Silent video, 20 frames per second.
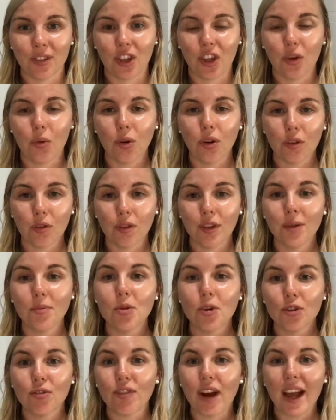You want to feel
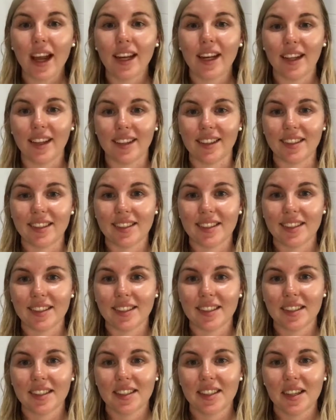more
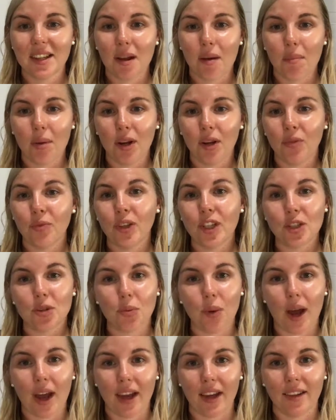radiant, but in which
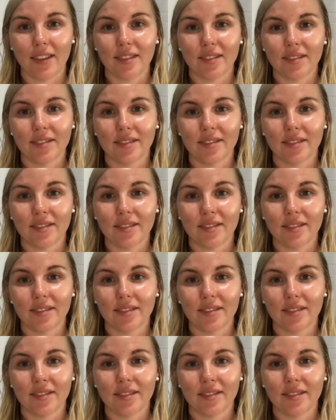way?